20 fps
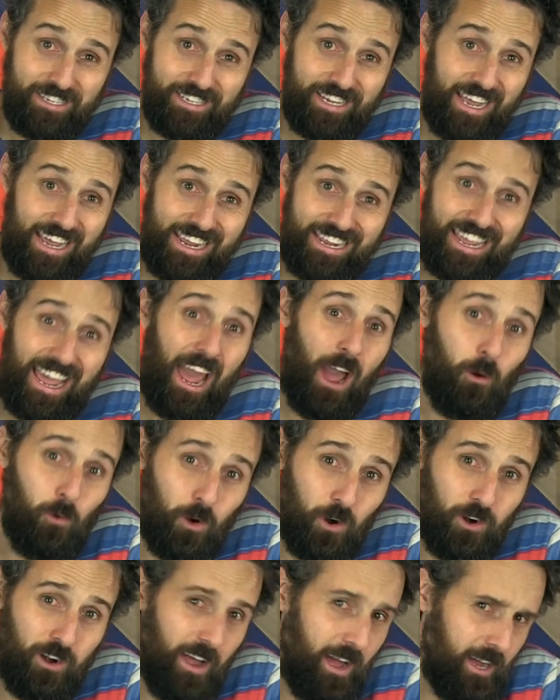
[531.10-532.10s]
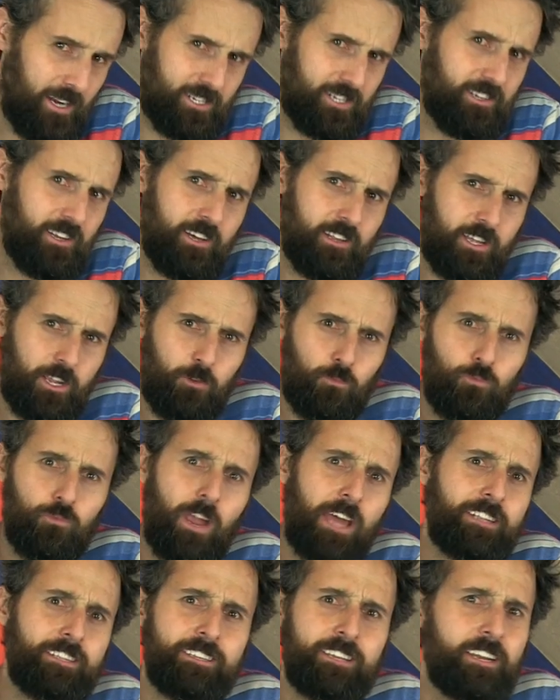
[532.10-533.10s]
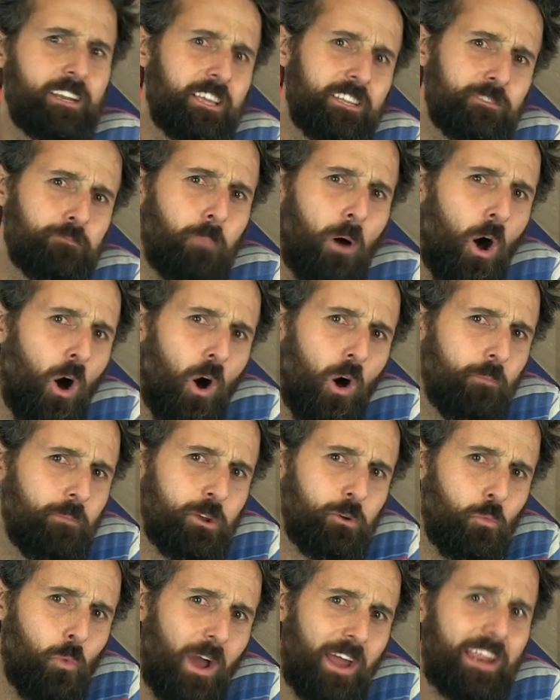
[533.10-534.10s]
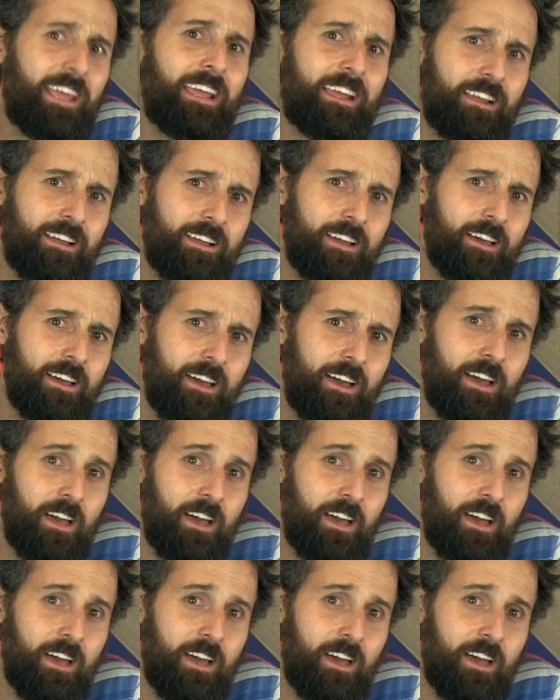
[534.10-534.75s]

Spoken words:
say Cowherd accidentally rested his palm in wet ink.